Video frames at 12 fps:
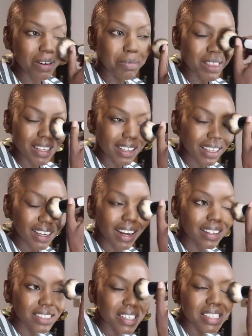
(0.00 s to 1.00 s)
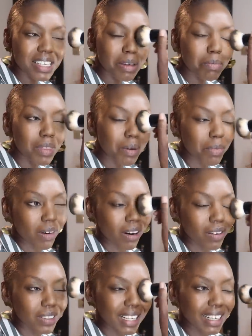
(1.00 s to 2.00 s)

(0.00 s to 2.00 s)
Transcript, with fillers: I'm thinking I'll just keep them around